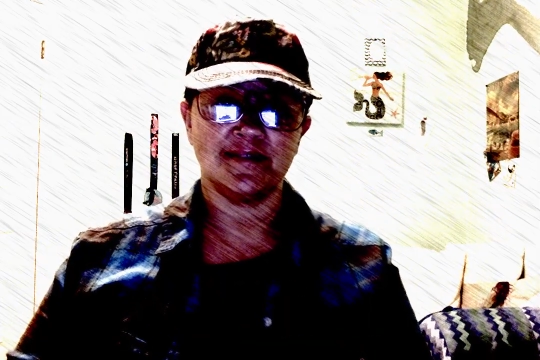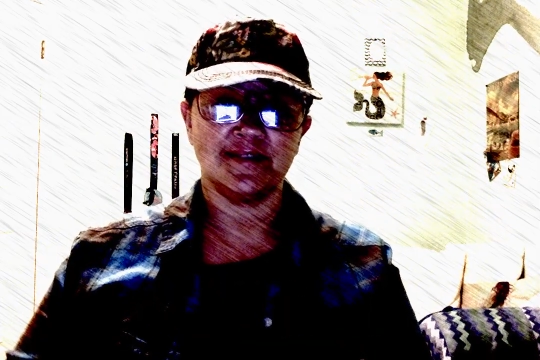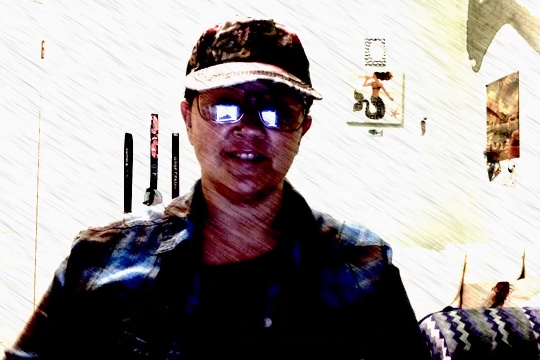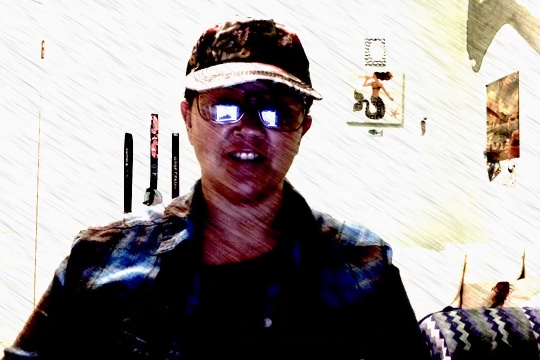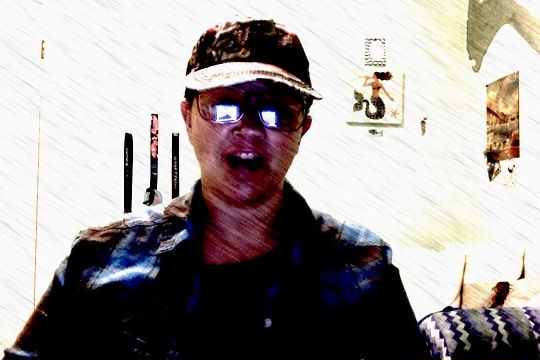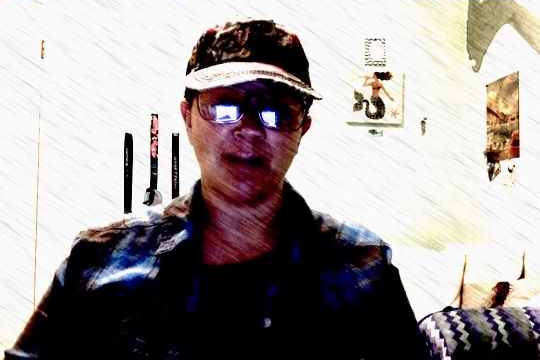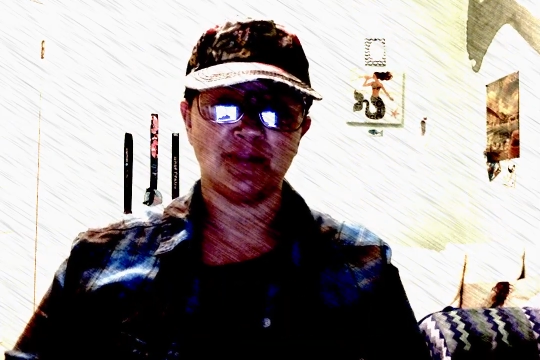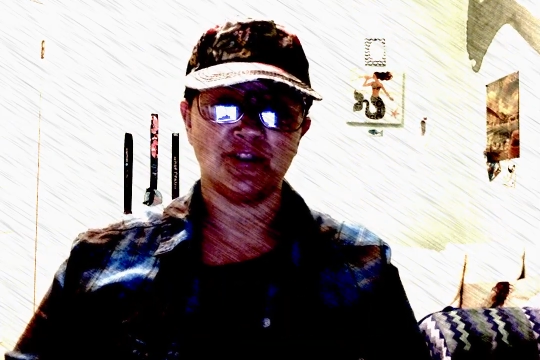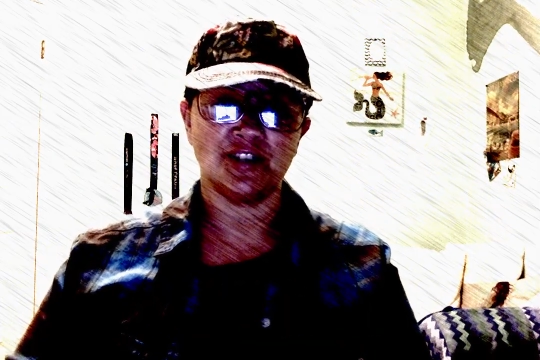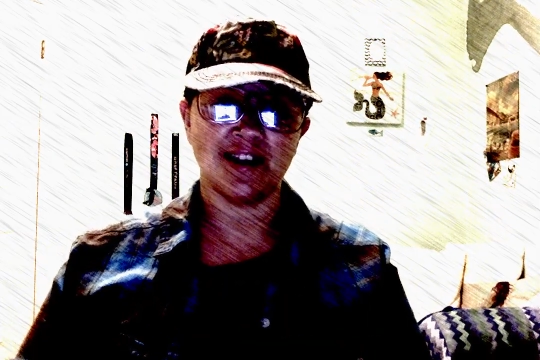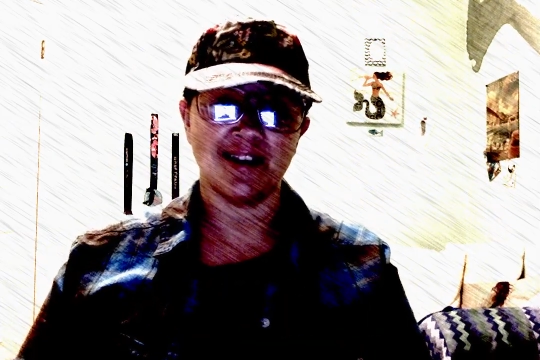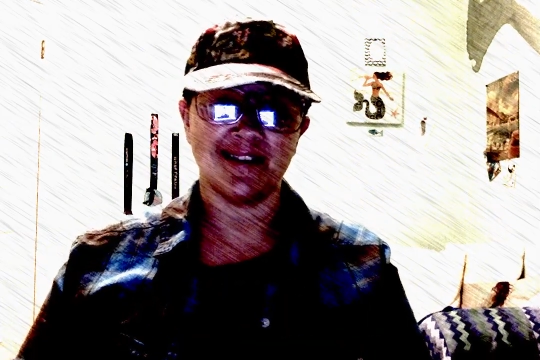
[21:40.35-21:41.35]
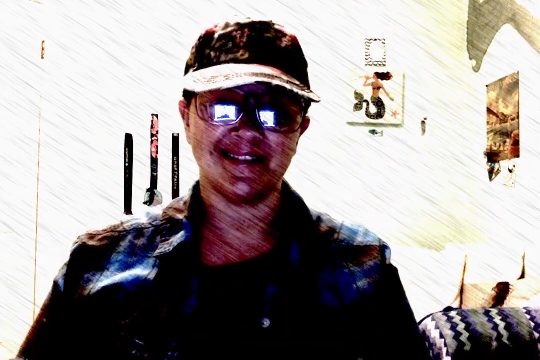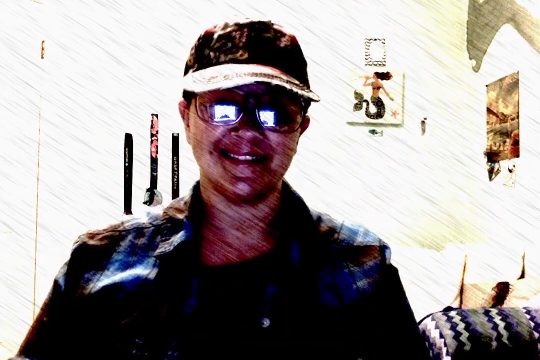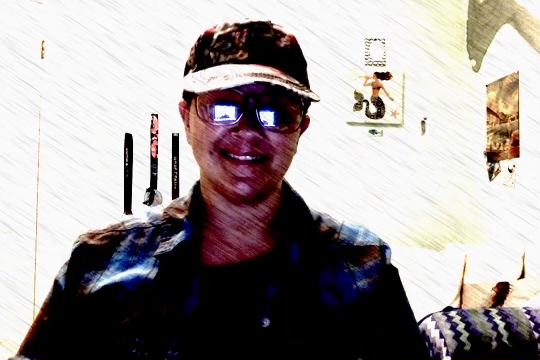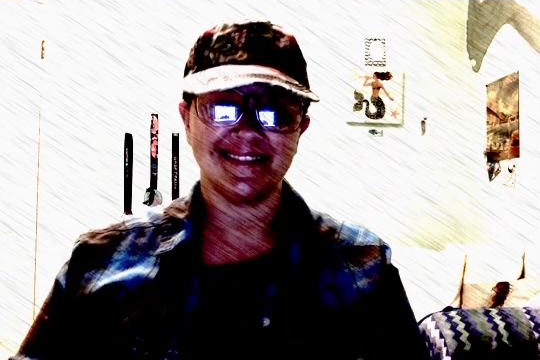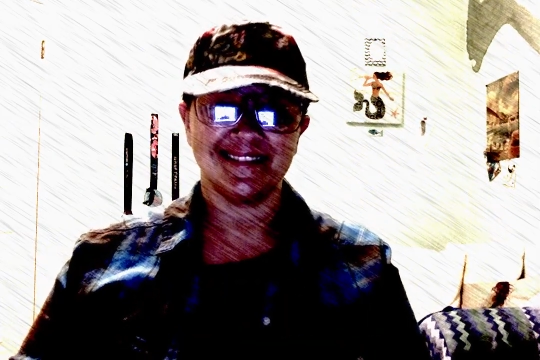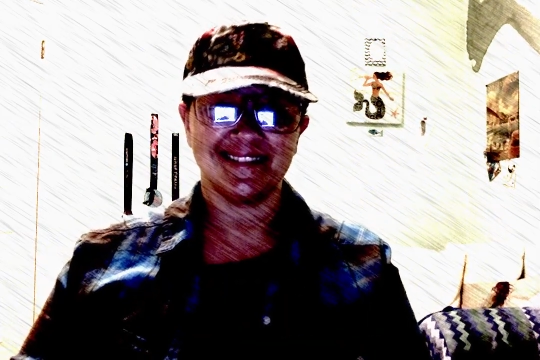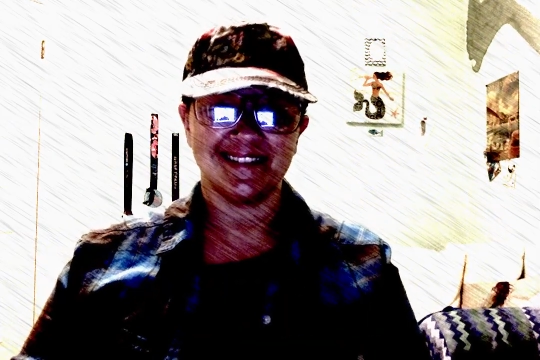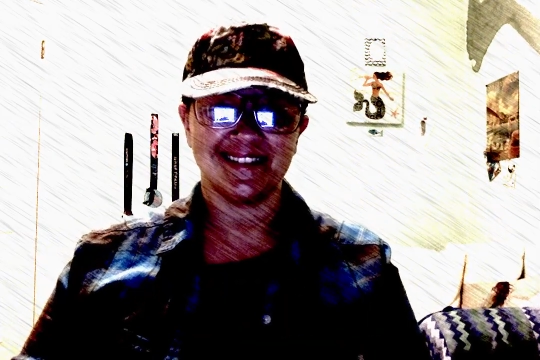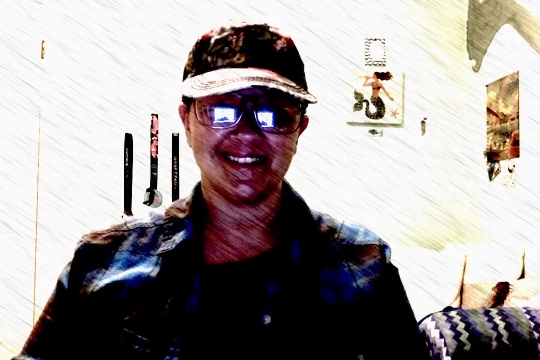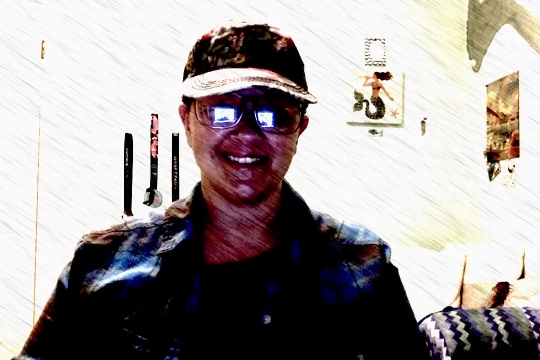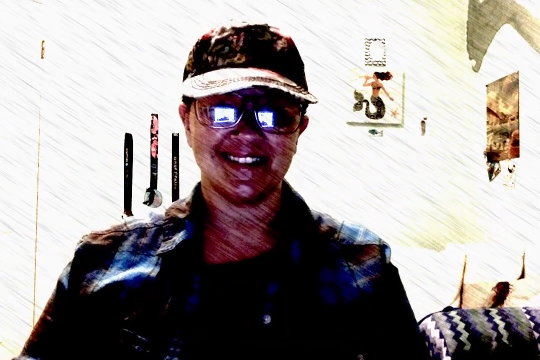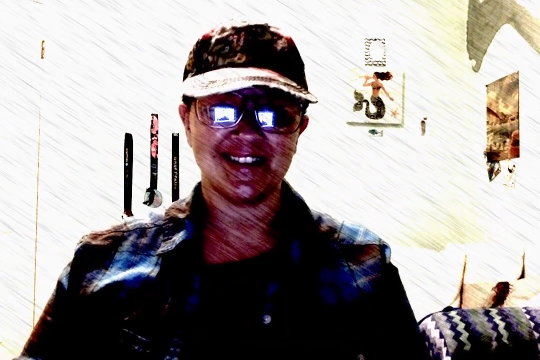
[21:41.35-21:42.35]
chapter 10.
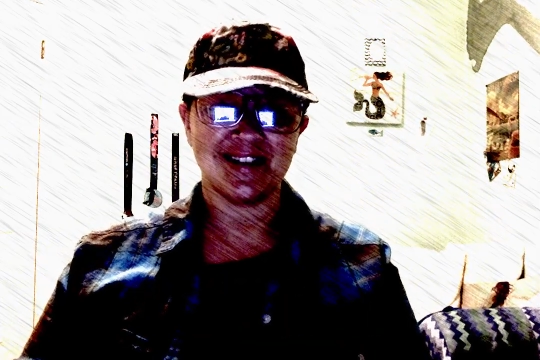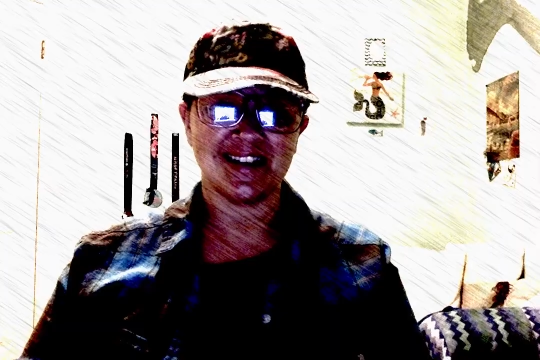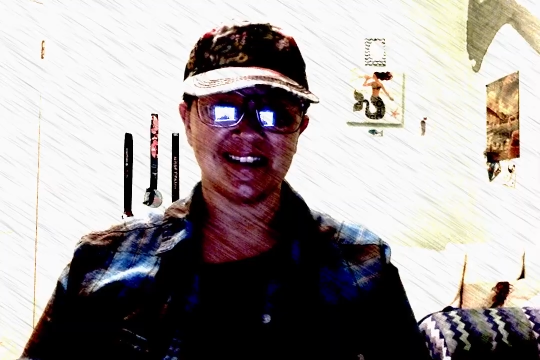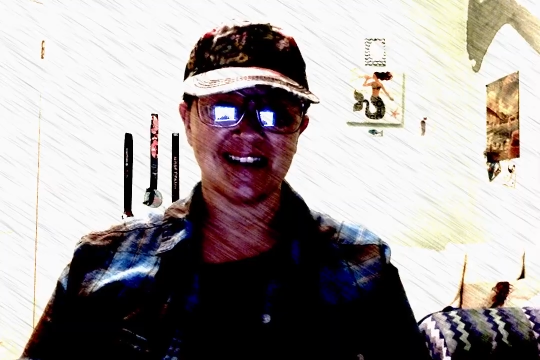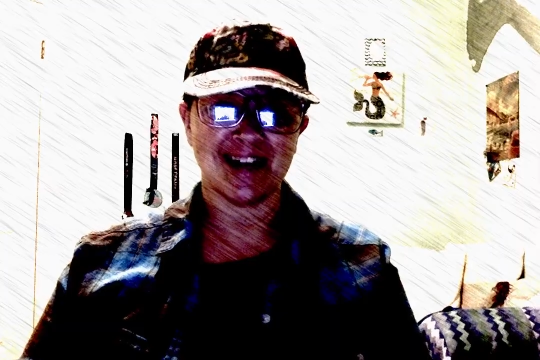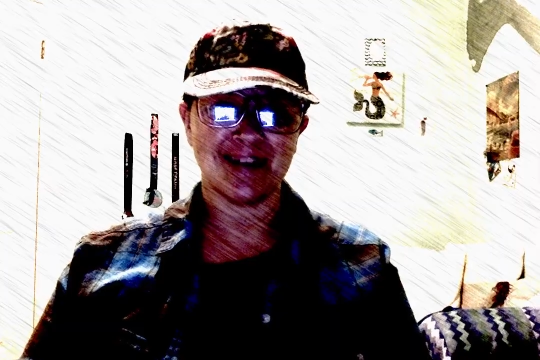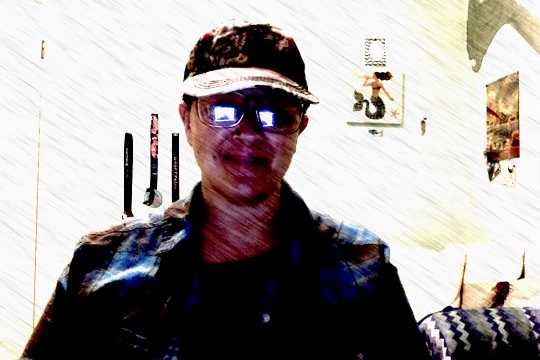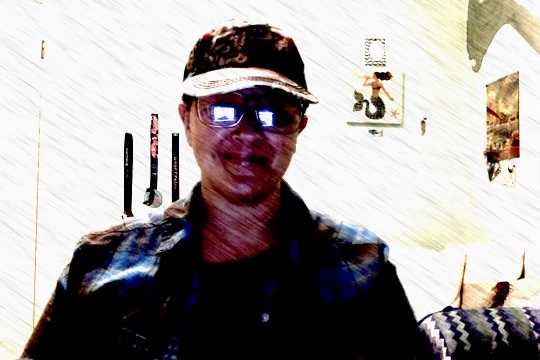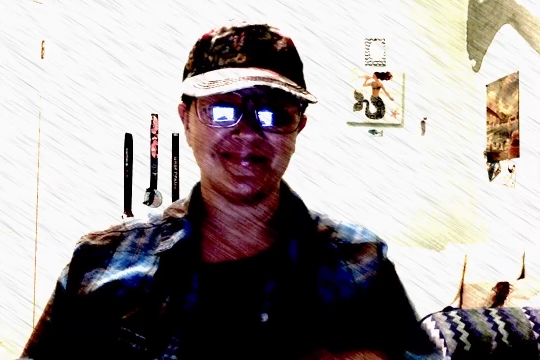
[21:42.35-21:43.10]
See you next time.